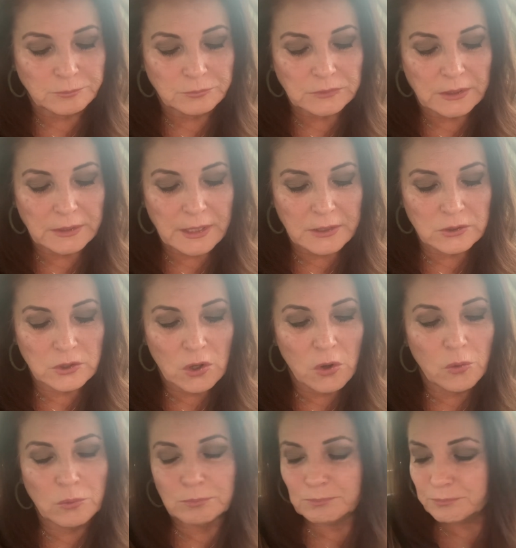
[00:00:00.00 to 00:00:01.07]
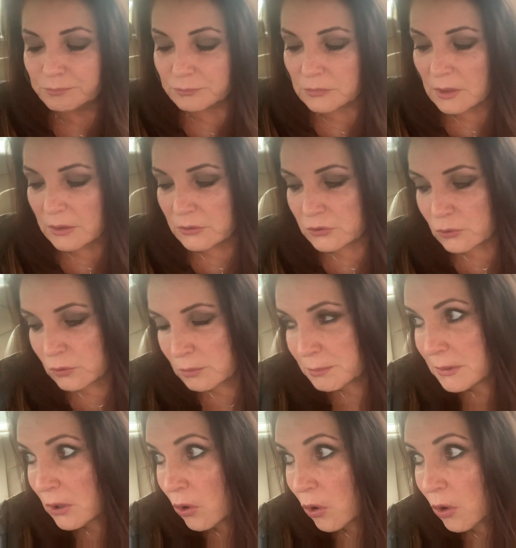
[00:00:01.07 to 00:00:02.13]
And I know it's going to be
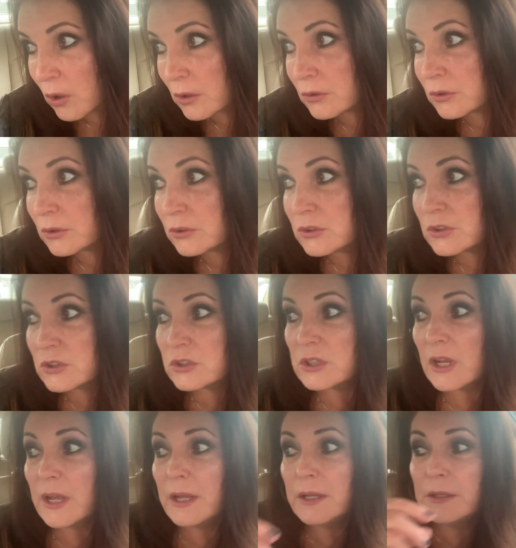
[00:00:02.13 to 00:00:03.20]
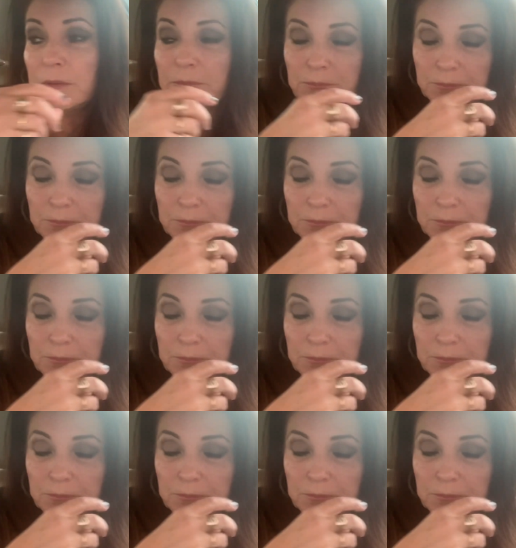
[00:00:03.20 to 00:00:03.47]
hard to say,